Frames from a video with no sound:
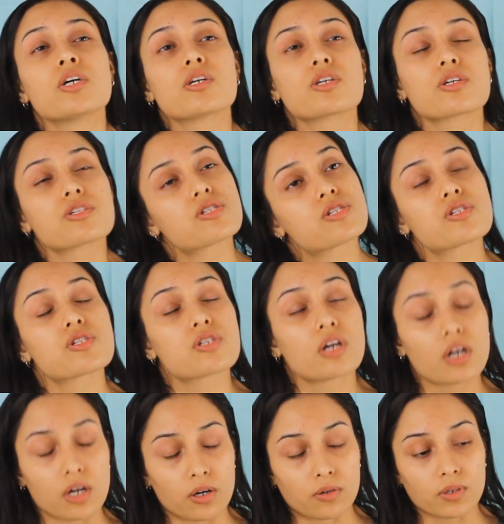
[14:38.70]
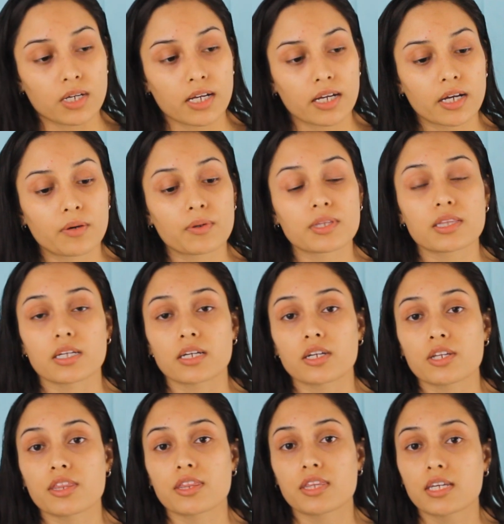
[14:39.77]
So, what
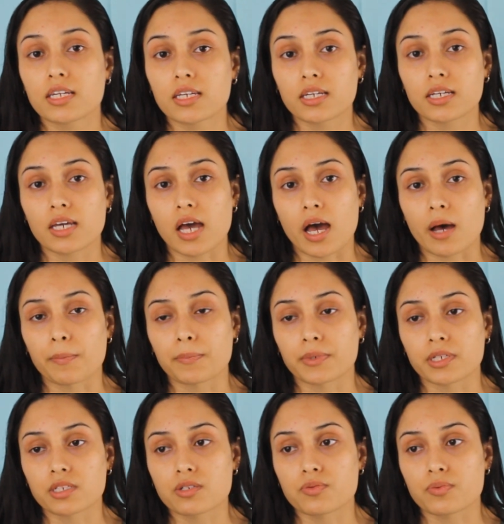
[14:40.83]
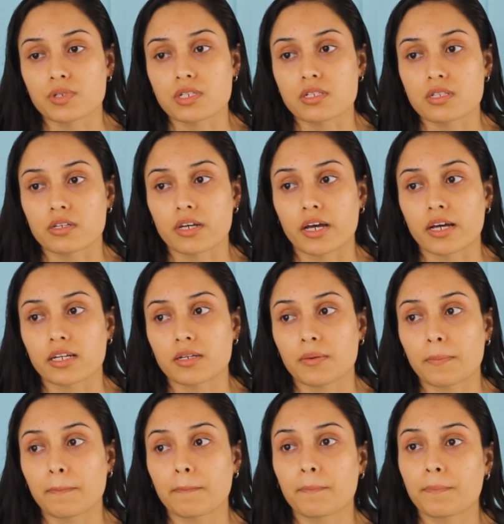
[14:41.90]
they're thinking happened was that
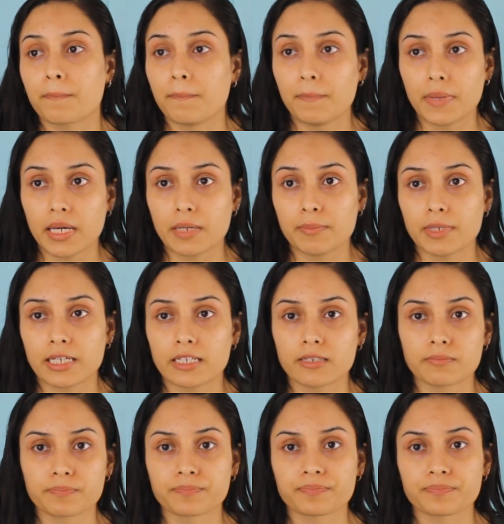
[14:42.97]
maybe